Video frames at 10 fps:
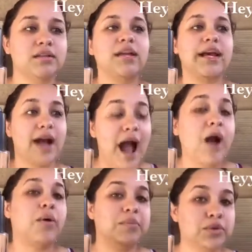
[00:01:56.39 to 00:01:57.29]
like,
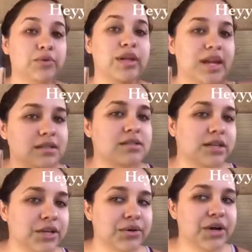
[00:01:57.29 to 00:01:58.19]
how I'm doing it, so
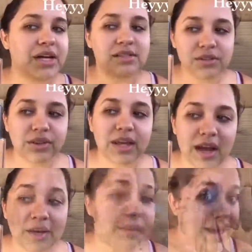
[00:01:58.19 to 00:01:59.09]
you guys don't think I'm